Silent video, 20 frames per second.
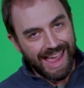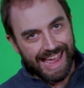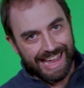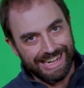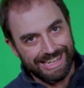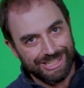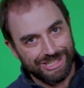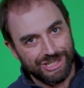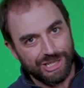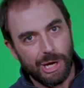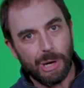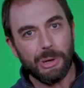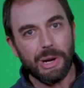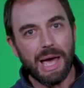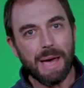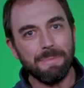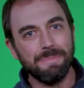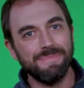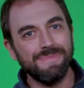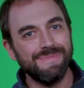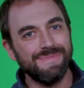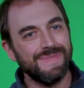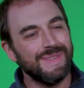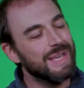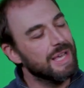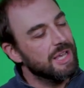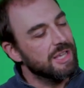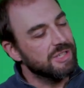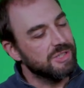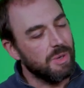and it showed up.
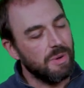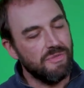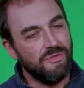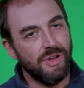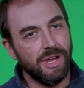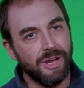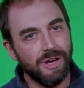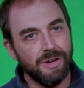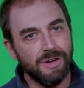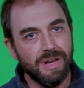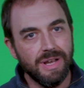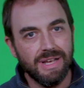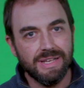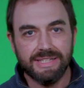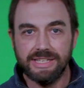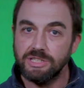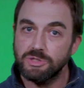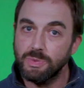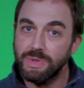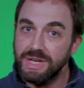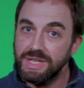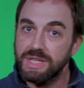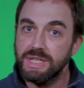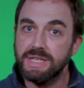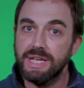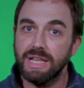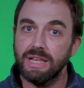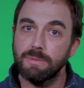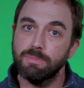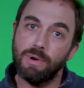So we figured since we need the
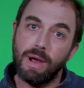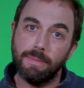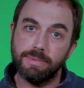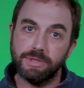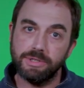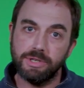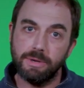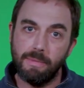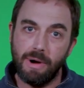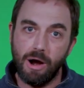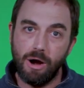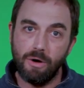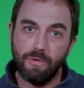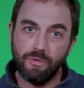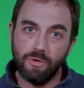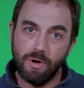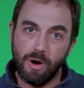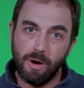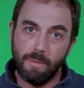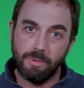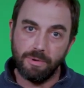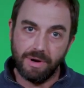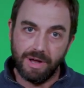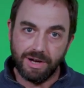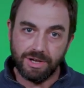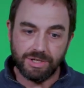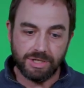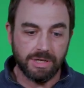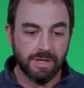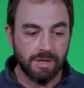teleprompter tomorrow for our
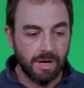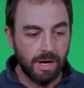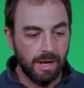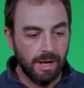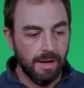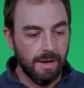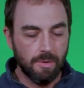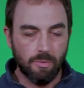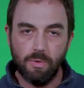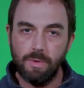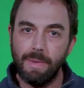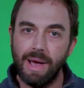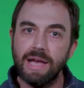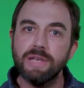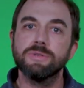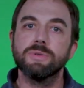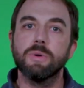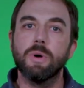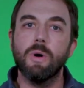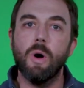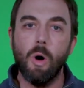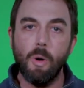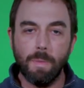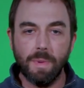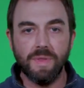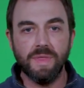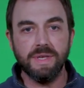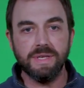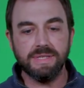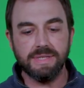production, we might as well
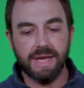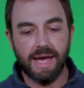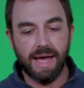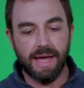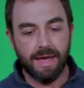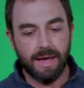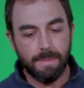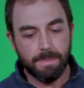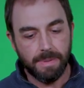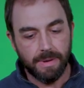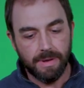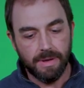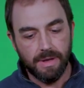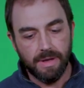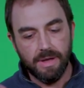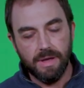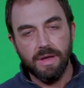open this guy up,